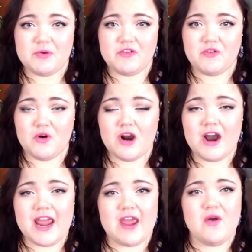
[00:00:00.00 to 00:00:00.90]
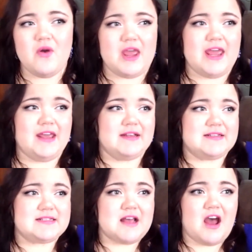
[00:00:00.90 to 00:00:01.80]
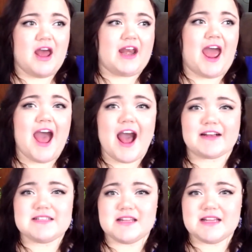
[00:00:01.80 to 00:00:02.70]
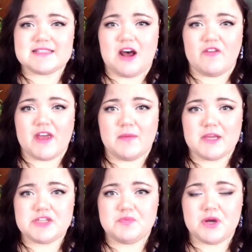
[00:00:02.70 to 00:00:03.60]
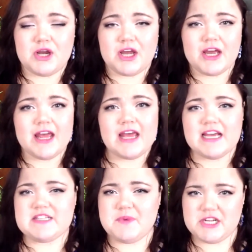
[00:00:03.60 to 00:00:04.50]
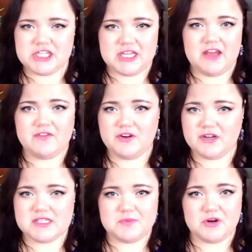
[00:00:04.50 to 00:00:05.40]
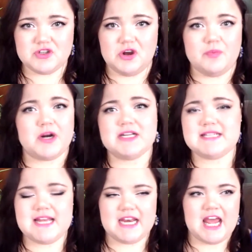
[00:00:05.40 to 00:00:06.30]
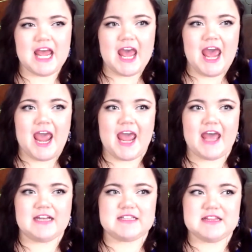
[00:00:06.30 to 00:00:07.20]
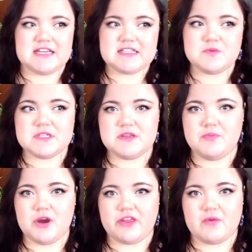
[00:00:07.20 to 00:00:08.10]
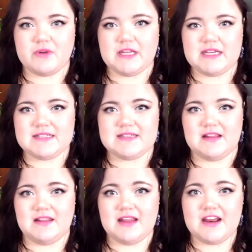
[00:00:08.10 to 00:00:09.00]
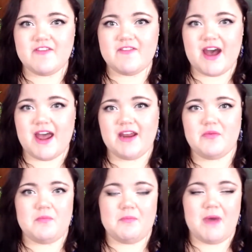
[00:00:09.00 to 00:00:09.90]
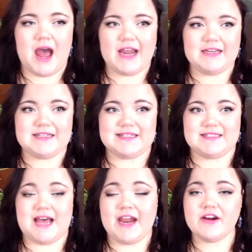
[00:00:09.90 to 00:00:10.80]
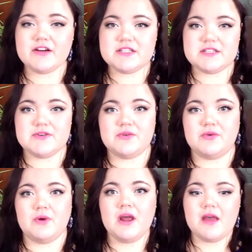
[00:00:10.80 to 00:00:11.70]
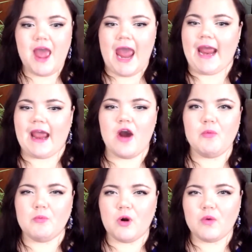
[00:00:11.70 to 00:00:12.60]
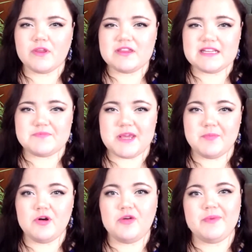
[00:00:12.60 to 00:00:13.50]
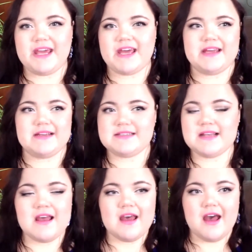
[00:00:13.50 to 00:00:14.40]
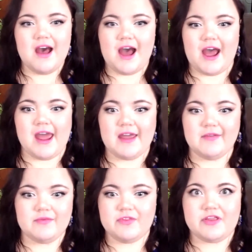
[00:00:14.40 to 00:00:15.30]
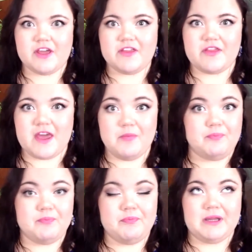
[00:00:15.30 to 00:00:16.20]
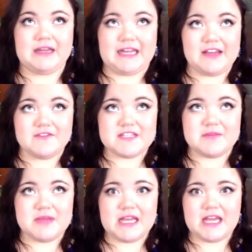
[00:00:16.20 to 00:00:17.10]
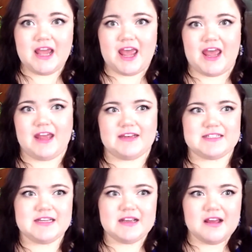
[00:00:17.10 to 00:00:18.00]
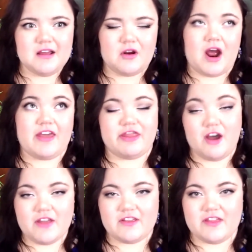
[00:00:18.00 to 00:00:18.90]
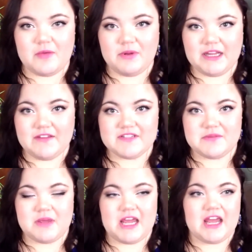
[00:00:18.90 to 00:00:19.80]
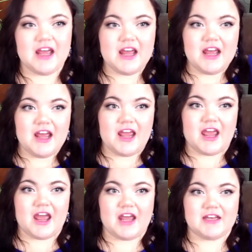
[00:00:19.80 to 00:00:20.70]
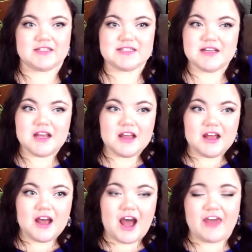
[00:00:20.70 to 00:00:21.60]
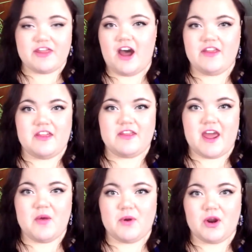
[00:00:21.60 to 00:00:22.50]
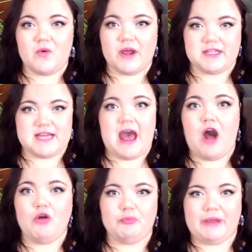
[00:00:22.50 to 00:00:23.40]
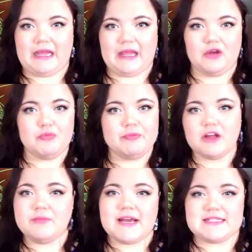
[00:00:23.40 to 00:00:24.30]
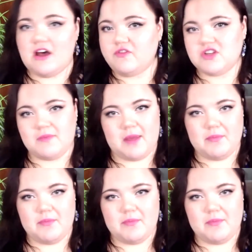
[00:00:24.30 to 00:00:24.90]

before. It is an excellent self image book, especially if you're a spiritual person. And this was the book that really solidified my desire to hang out more with these people because I think that they believed in me and I thought that they believed in me. And I thought that they were going to help me build myself to my